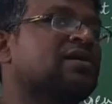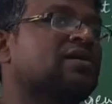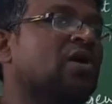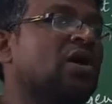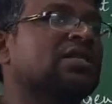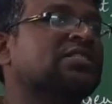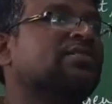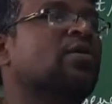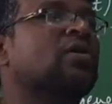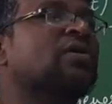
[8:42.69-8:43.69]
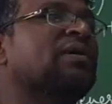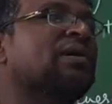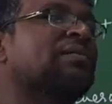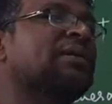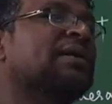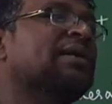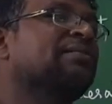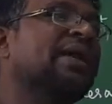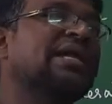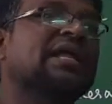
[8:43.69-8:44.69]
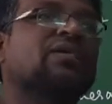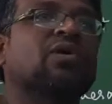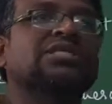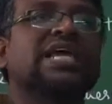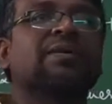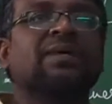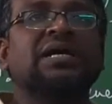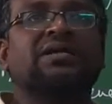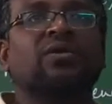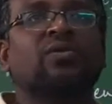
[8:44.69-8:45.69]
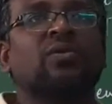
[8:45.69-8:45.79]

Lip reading: cross, Mendel was able to